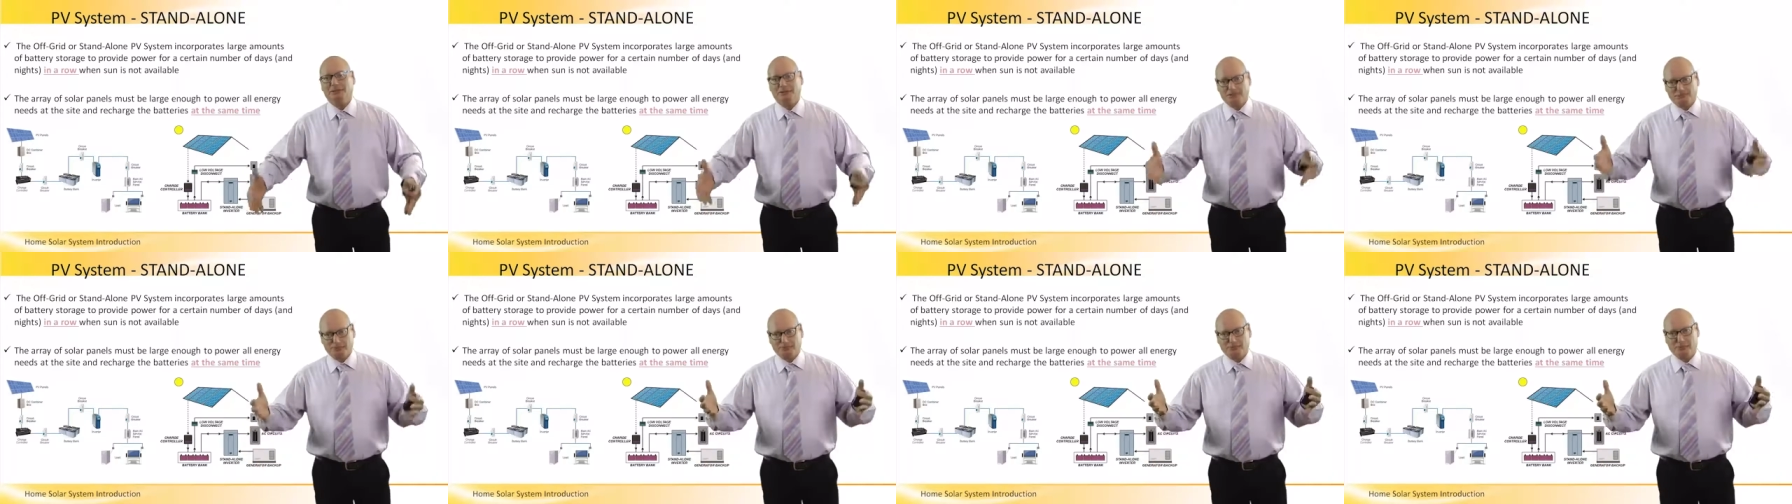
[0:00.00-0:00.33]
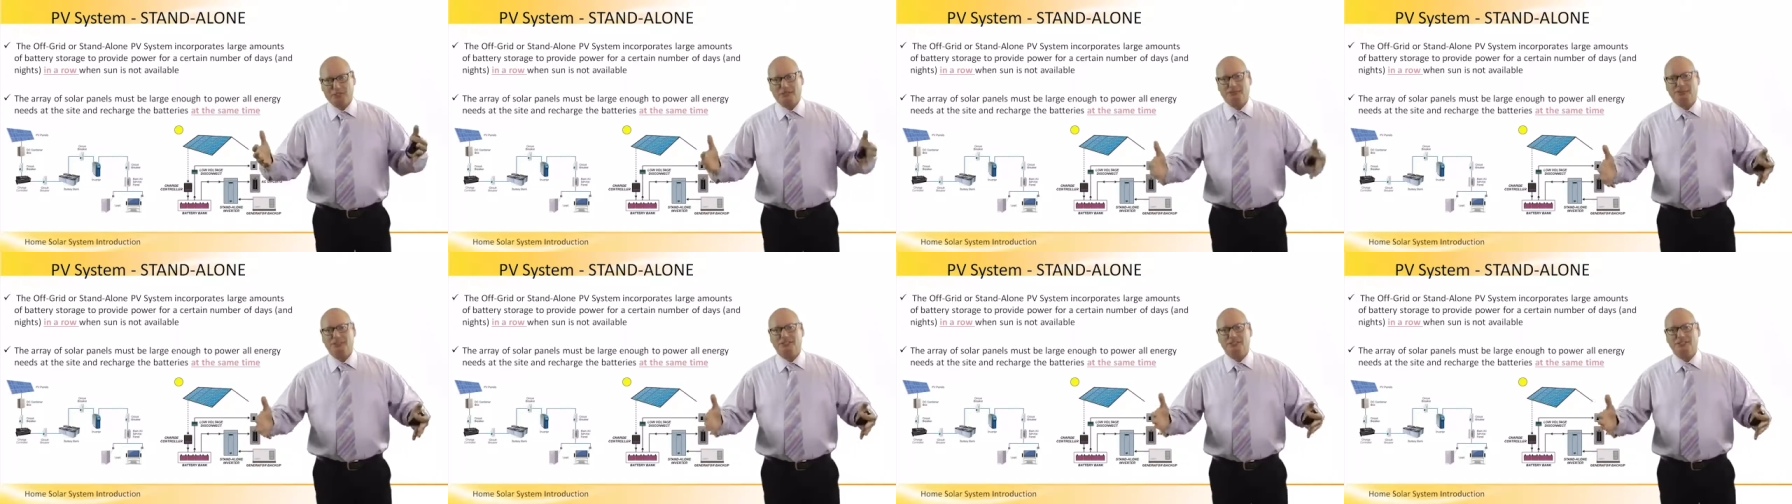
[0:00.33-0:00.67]
the
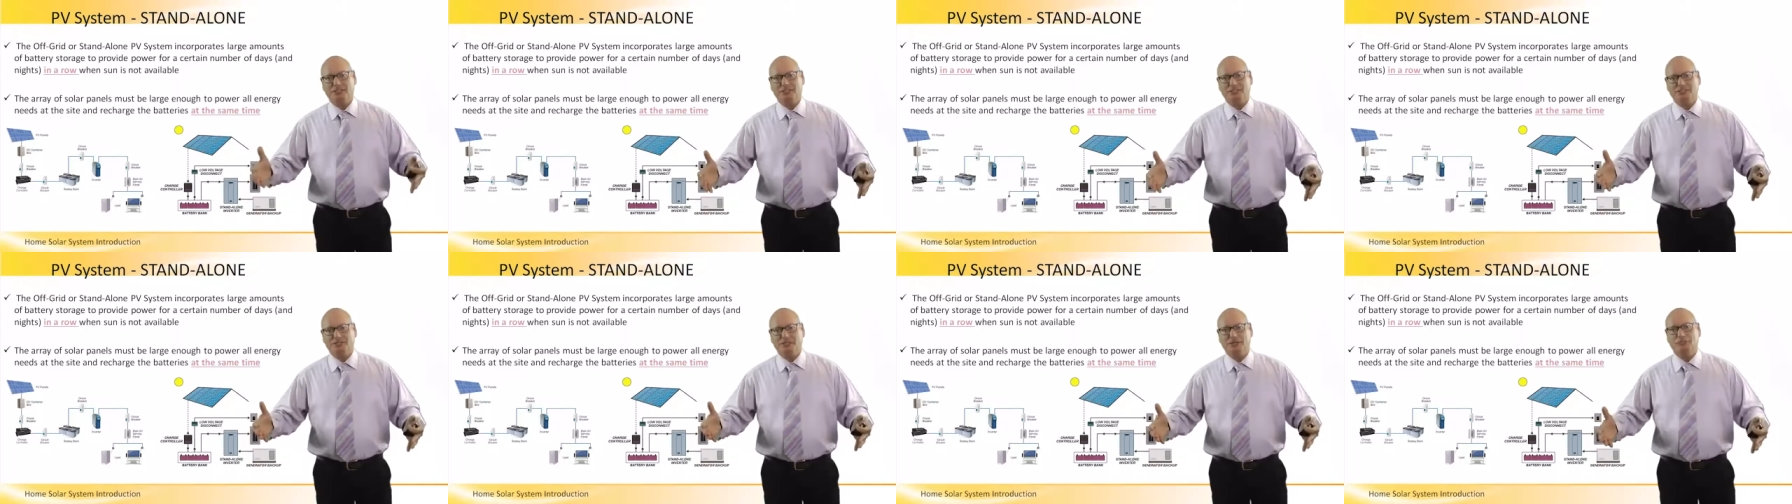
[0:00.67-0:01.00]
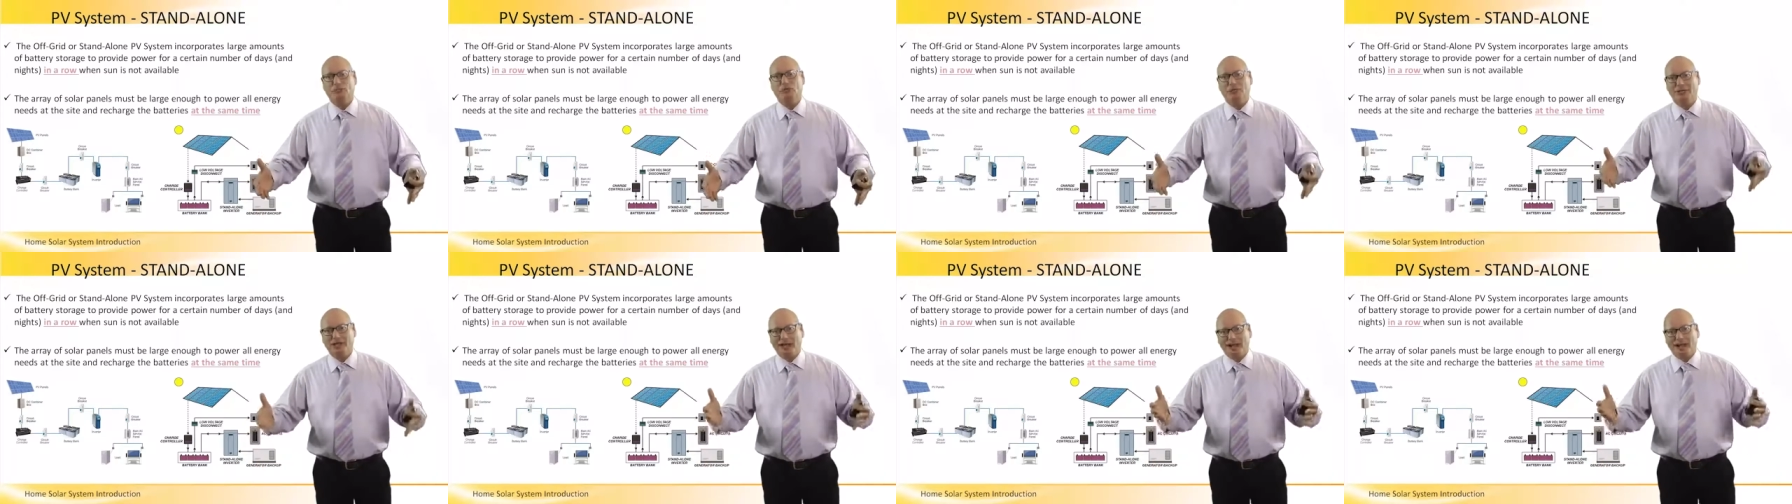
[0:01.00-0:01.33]
PV
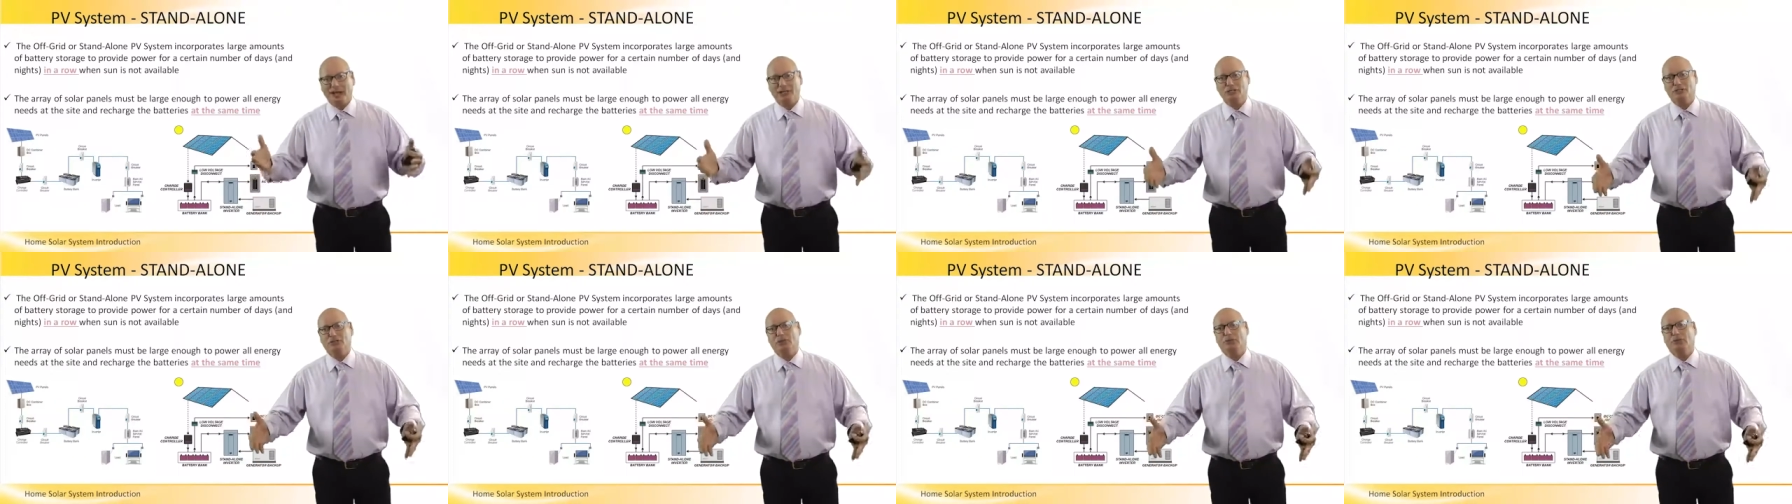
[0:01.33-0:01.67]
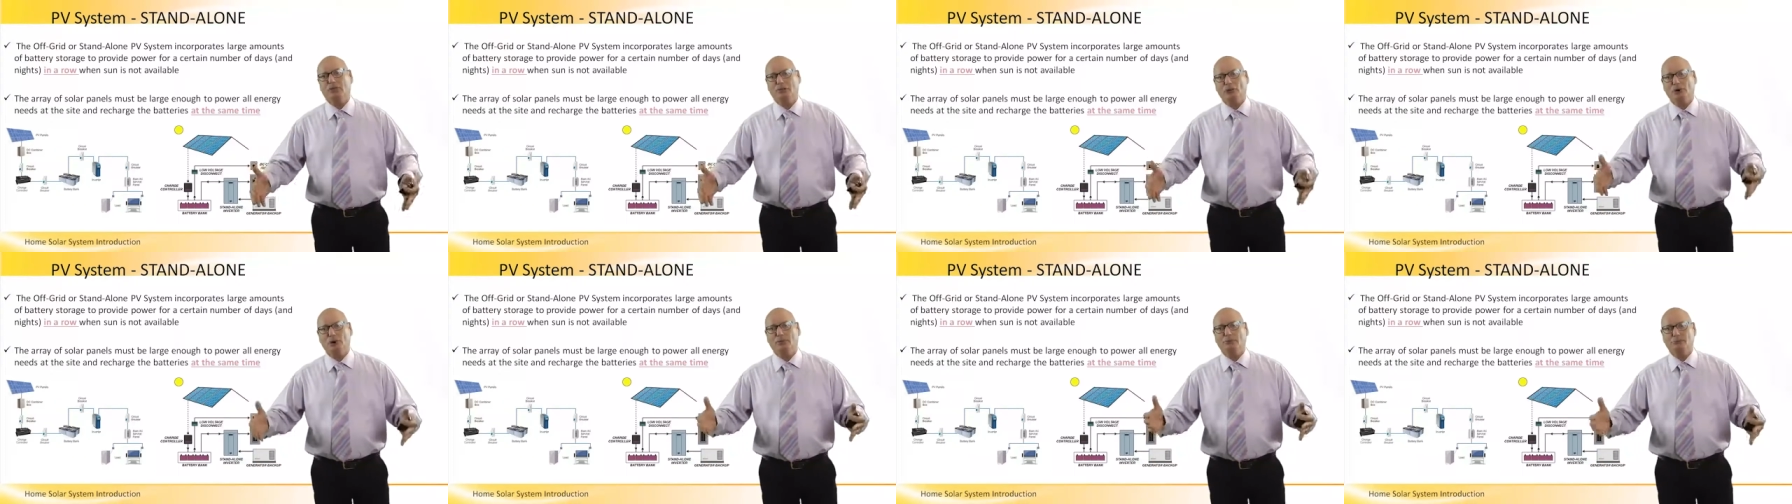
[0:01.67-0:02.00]
system will
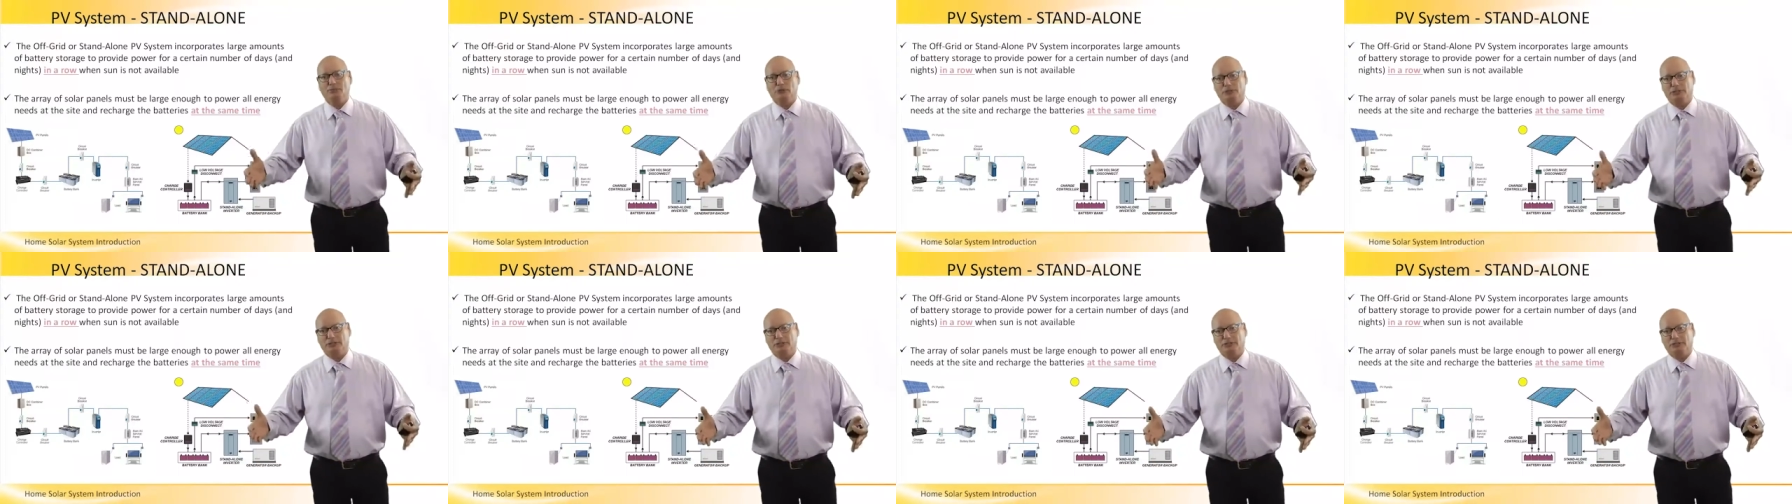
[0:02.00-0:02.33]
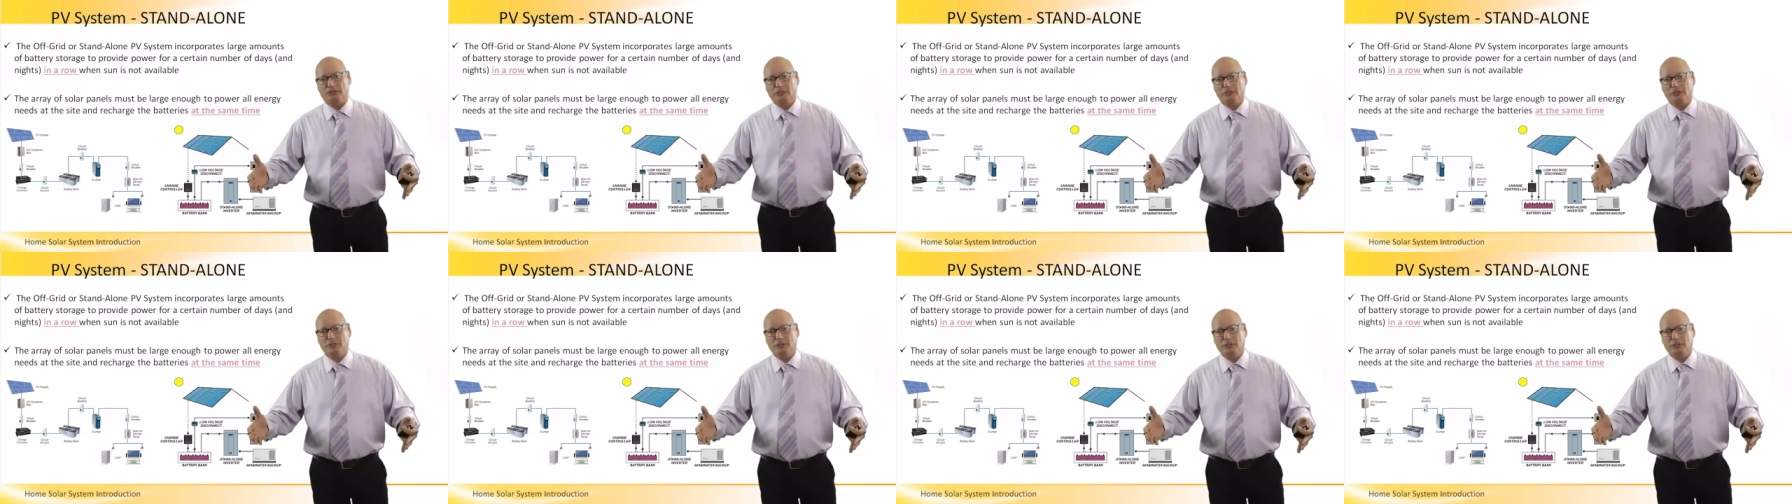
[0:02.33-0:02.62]
actually operate.